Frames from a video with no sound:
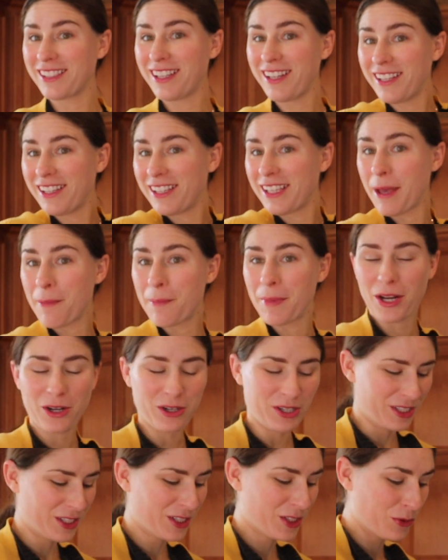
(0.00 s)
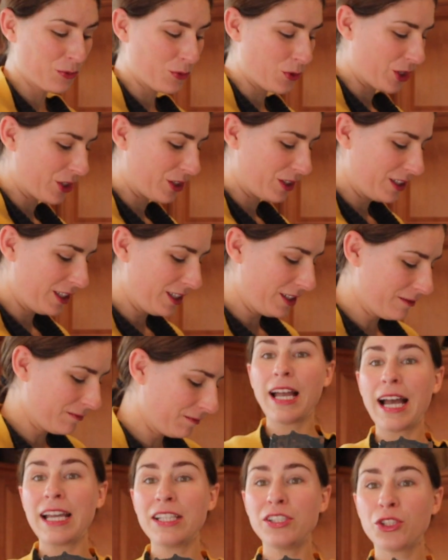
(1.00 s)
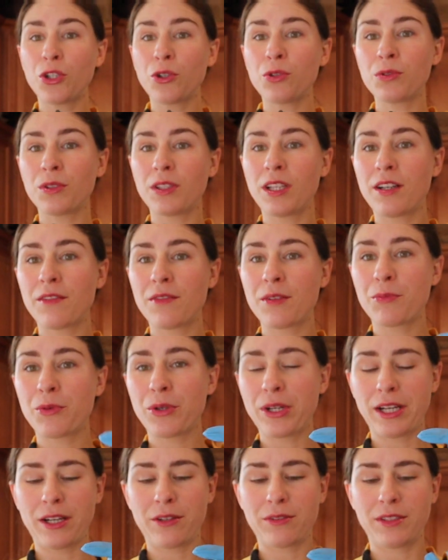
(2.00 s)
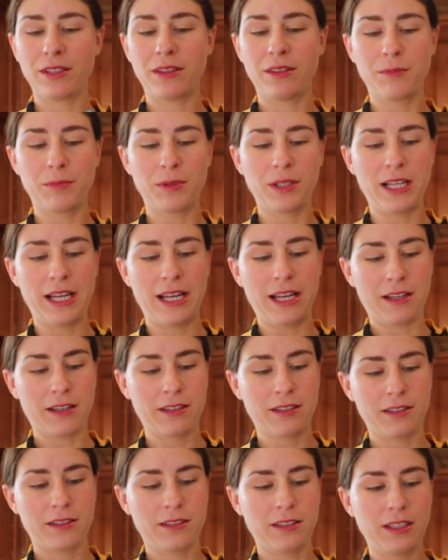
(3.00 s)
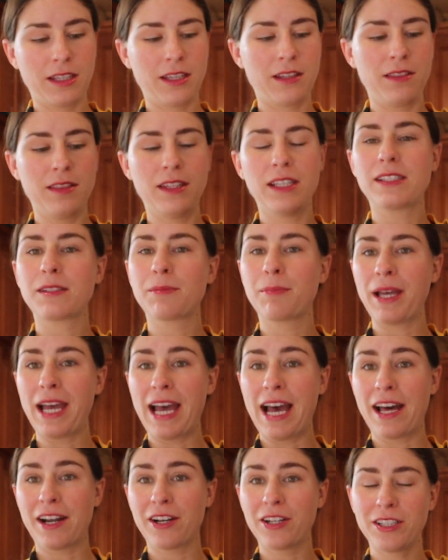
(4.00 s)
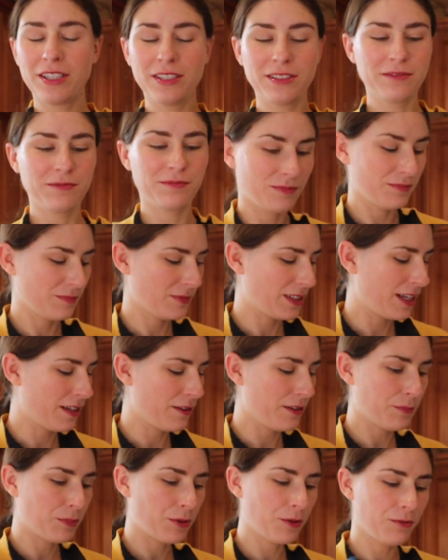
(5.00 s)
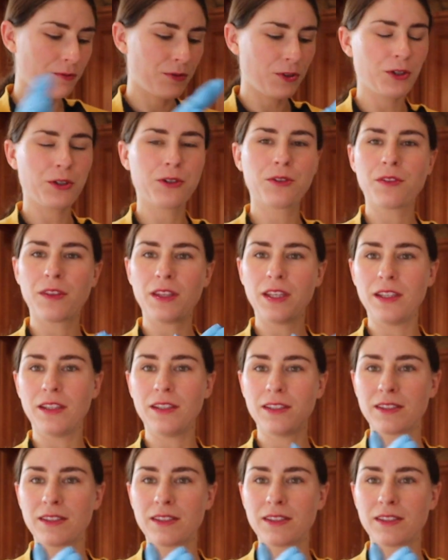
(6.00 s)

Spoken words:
on and get better at swirling. I don't love the brown and the black in this pattern. I prefer the